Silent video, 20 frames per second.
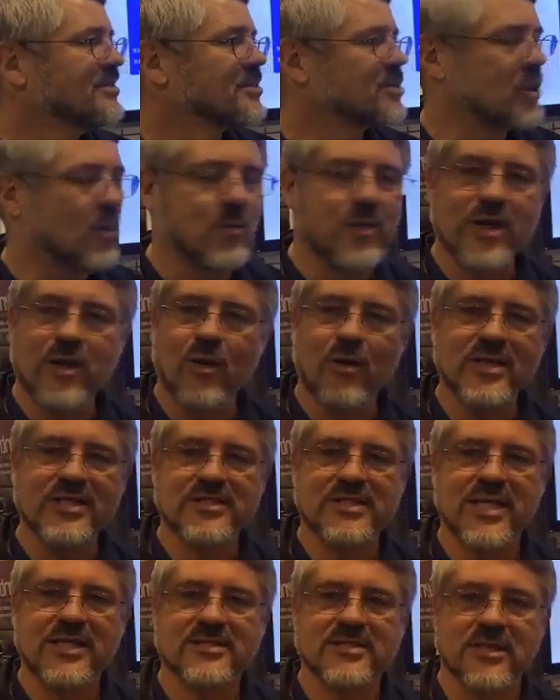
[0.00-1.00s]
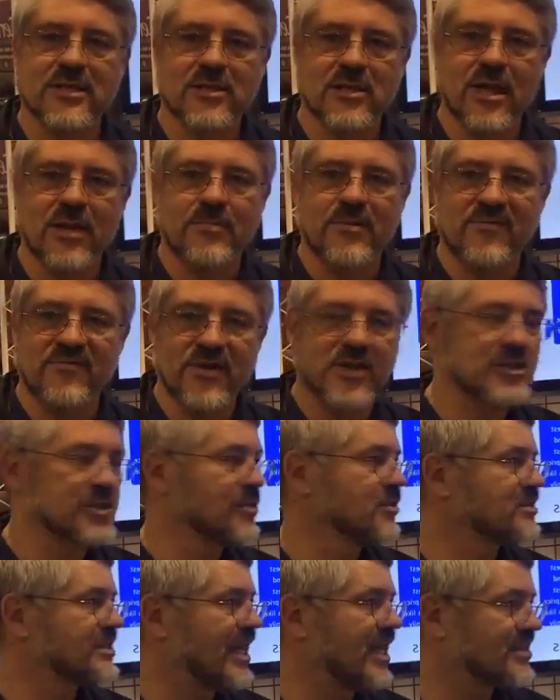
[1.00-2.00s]
So it always takes a
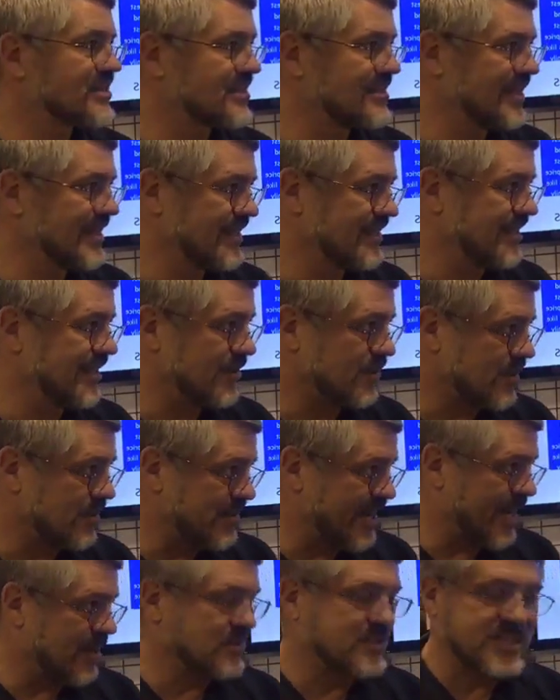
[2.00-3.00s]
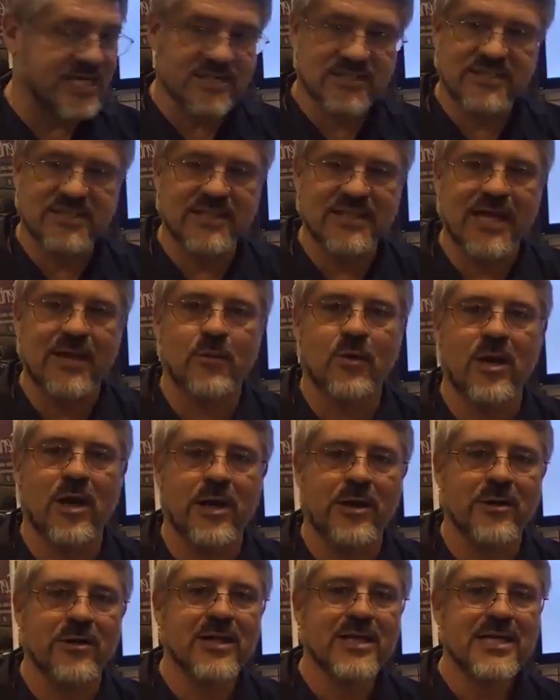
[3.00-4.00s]
professional testing, coming out and testing that
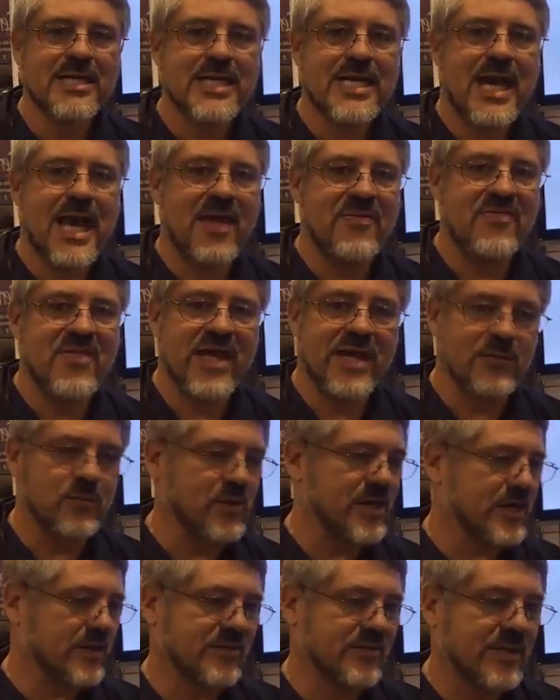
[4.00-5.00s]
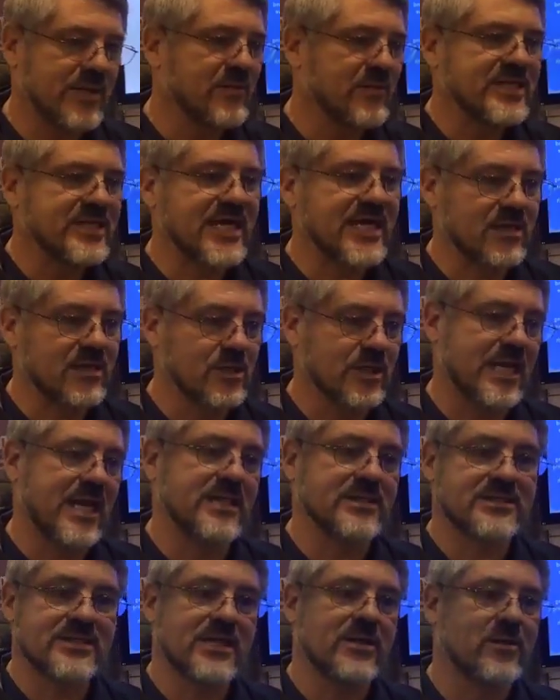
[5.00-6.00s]
water, and then we take a look at it
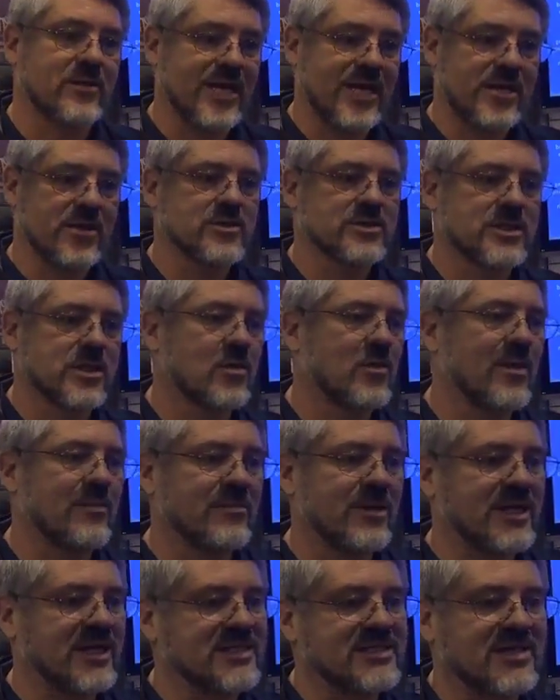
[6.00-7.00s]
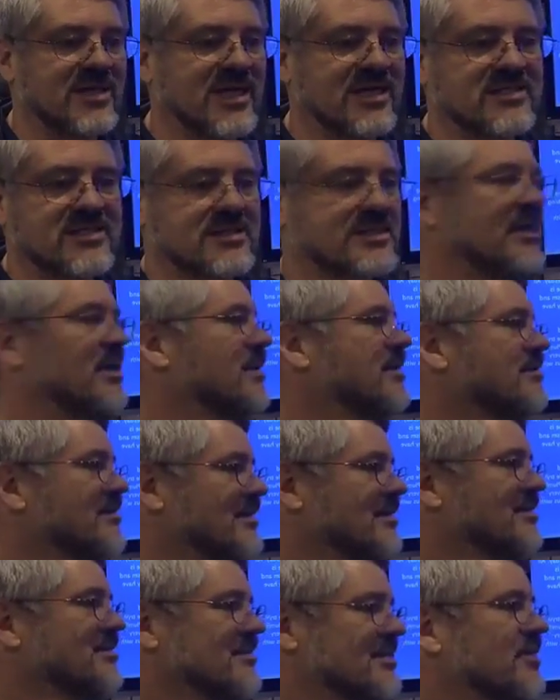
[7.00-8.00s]
and say, okay, here's equipment it takes to
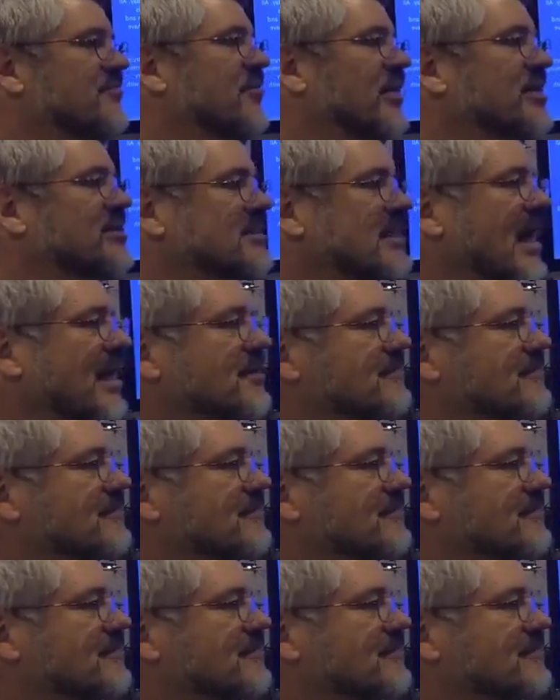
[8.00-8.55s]
fix that.